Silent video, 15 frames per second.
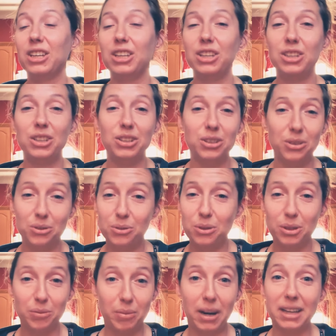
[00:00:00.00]
you
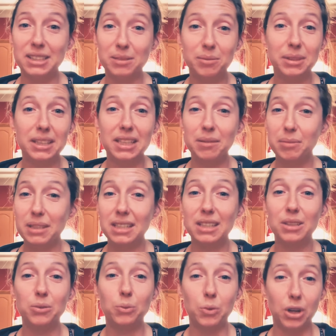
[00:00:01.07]
could possibly
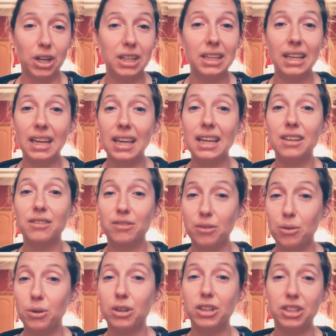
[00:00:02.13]
be working
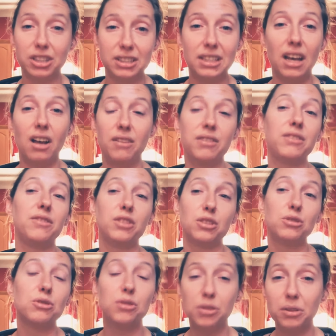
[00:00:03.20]
for yourself. If you're
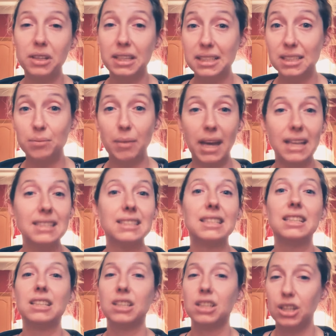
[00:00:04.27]
truly
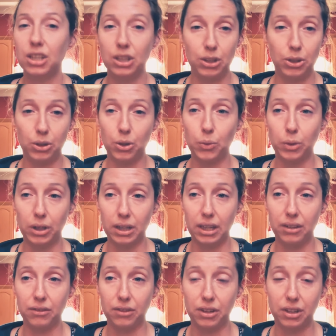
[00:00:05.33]
independent, you're
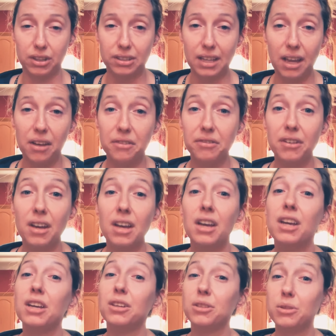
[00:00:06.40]
working for yourself.
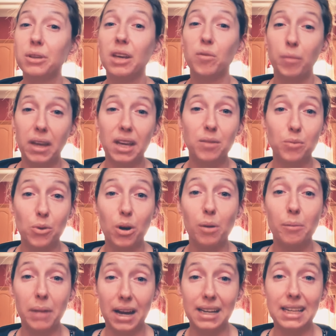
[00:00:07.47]
You can make more
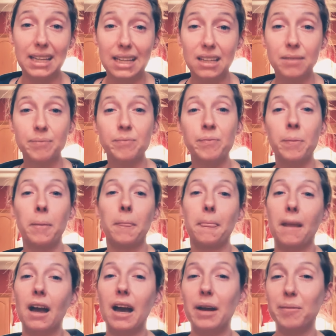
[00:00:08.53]
money.
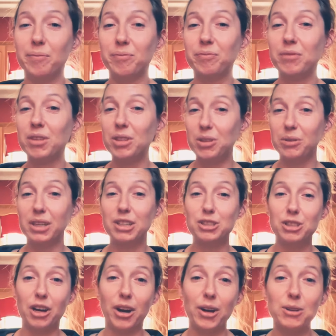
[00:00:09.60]
You can
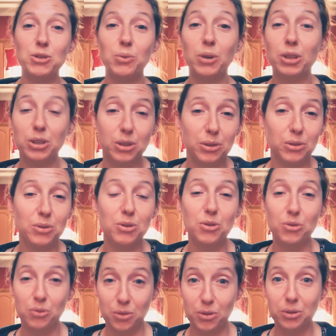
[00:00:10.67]
charge what you
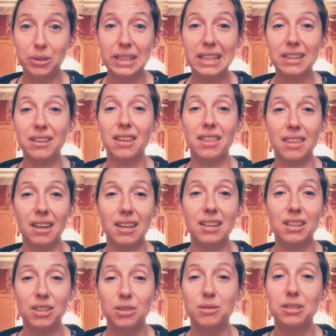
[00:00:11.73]
truly
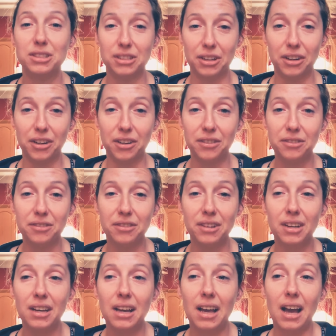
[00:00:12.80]
think you deserve.
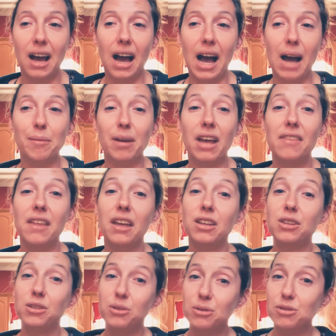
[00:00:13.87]
And then
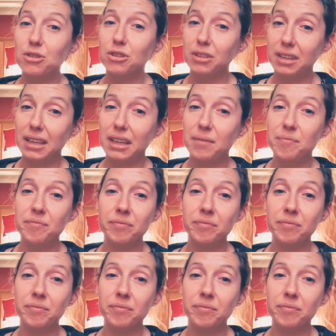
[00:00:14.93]
usually,